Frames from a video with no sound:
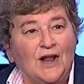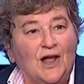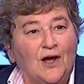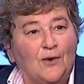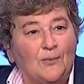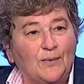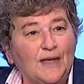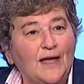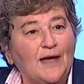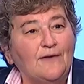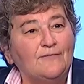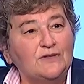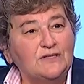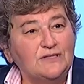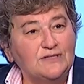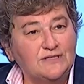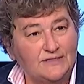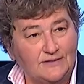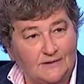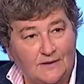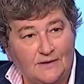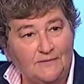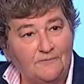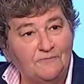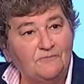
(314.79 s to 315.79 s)
And we have a,
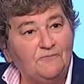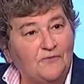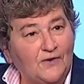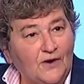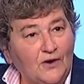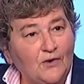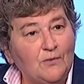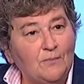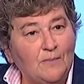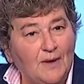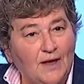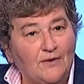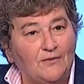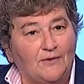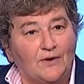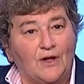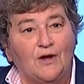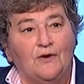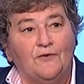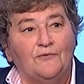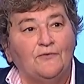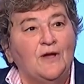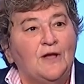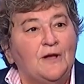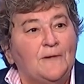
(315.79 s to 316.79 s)
a fair amount
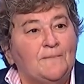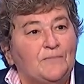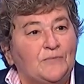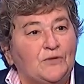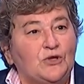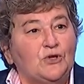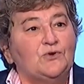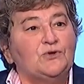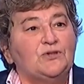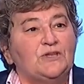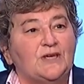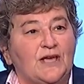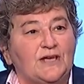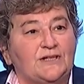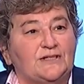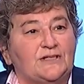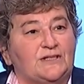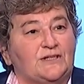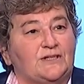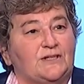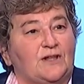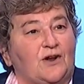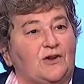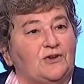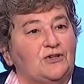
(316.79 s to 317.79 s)
of use
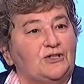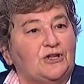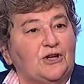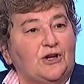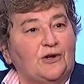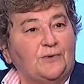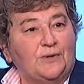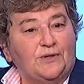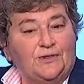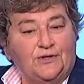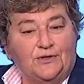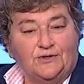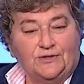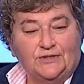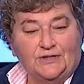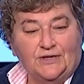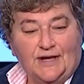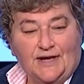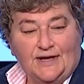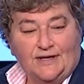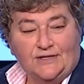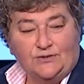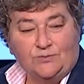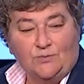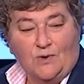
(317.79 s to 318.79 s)
cases that I'll share with you
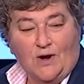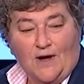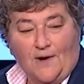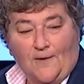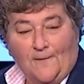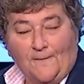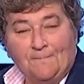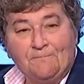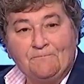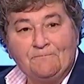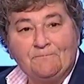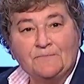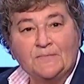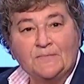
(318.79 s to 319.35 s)
today as well.